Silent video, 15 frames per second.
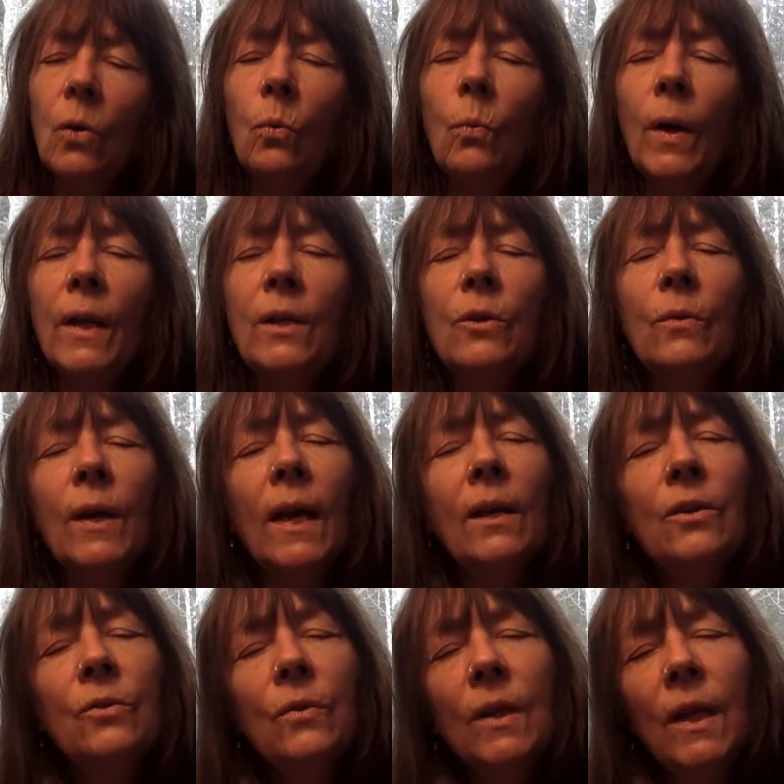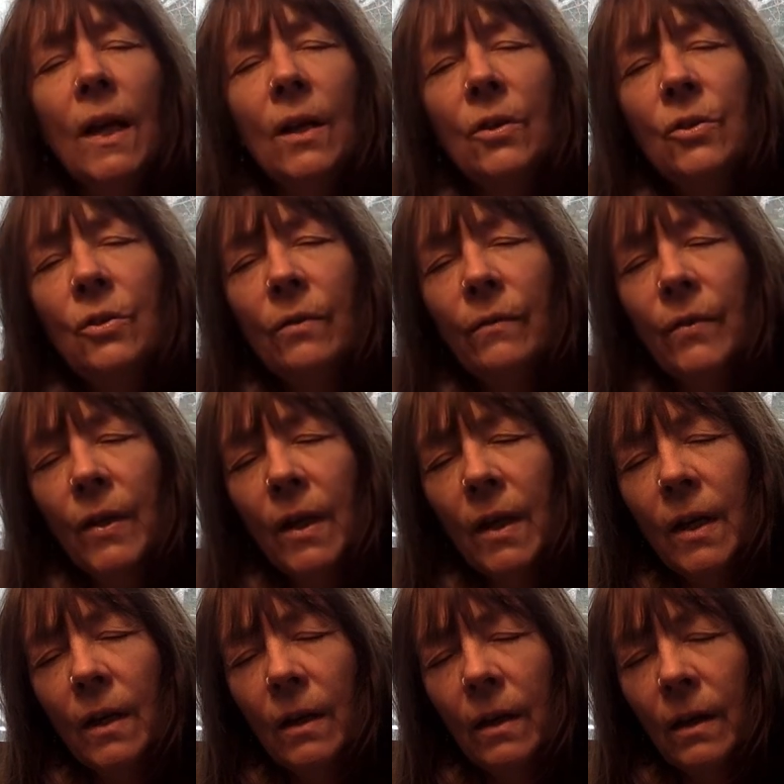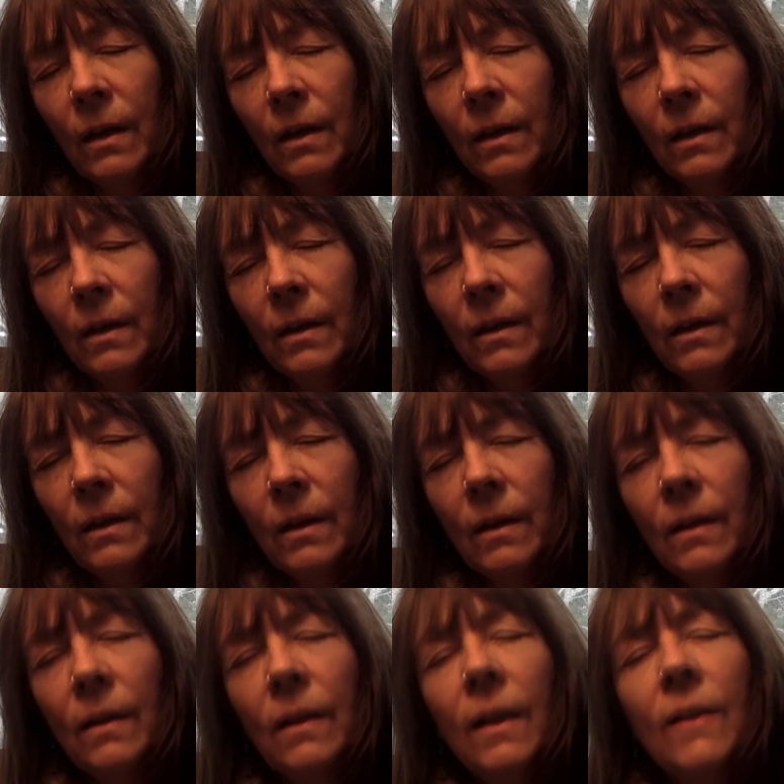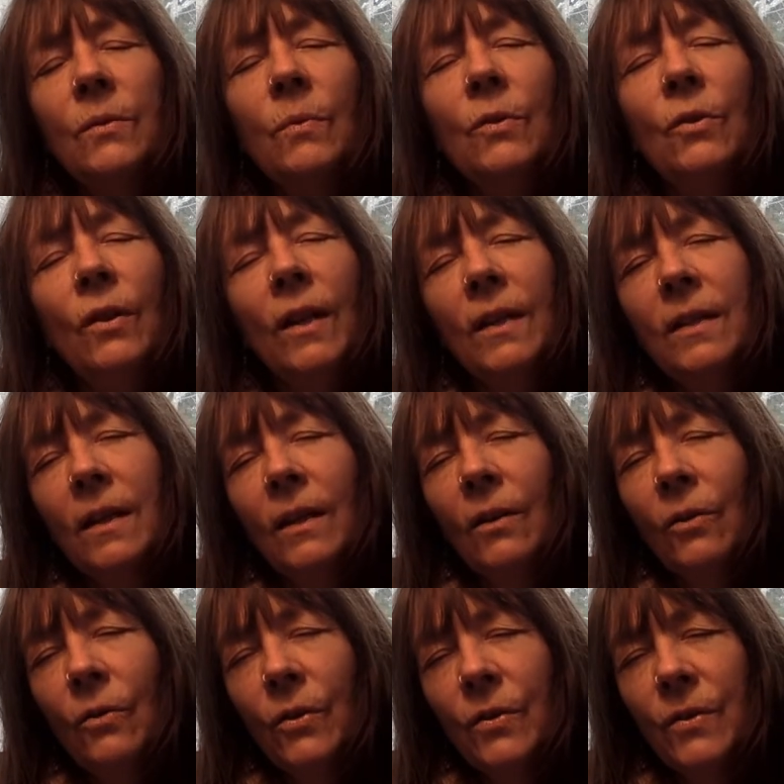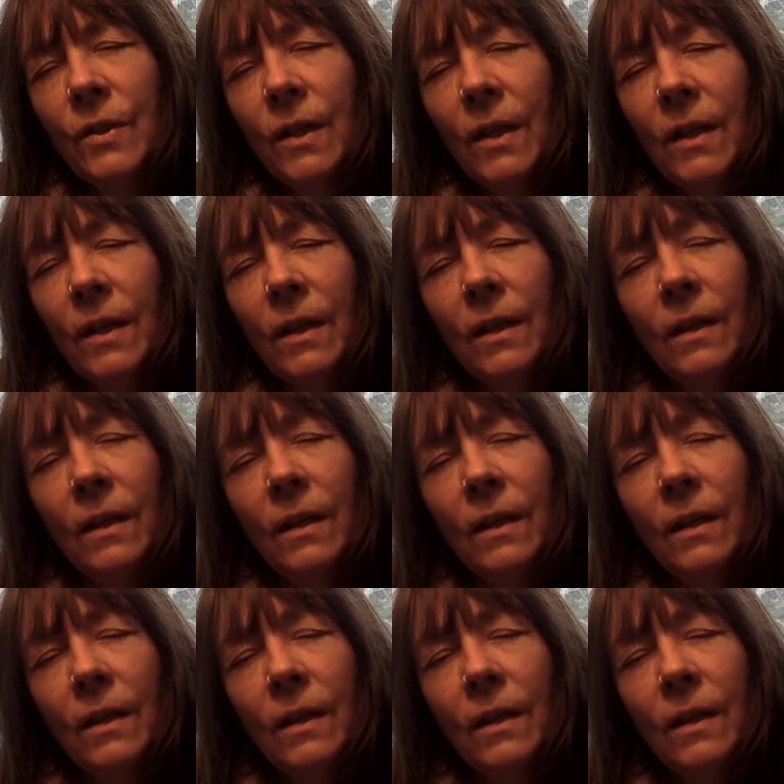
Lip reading: When you get to the edge of the hill, that's when you're letting go, you see.